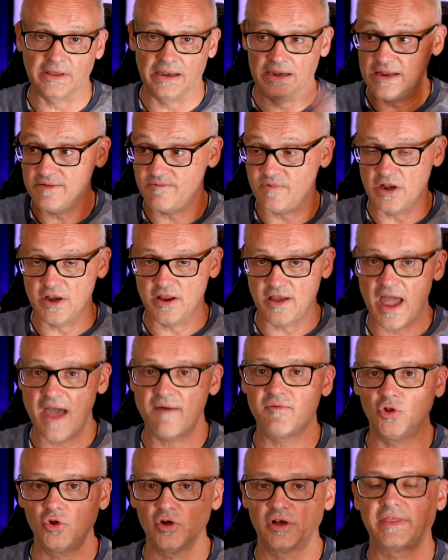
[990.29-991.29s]
And even
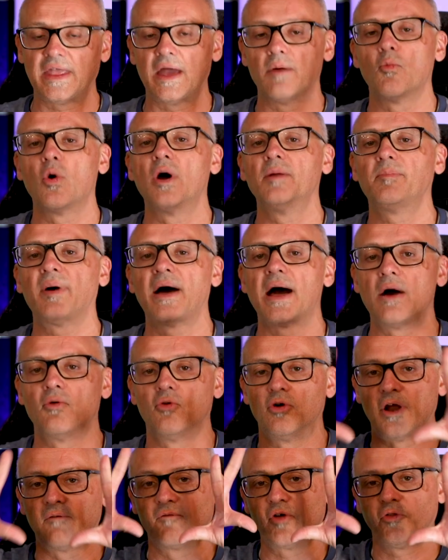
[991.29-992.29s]
have a look at that one part
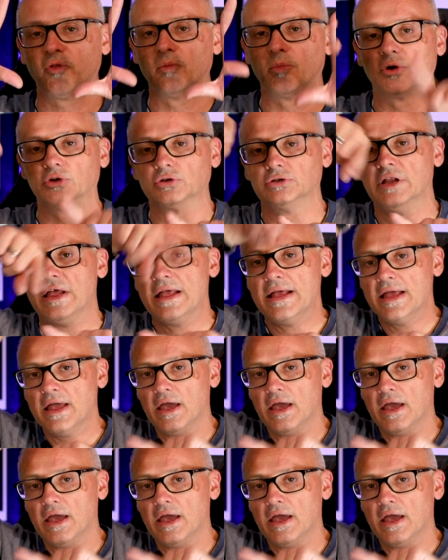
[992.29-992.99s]
where I've got the bottle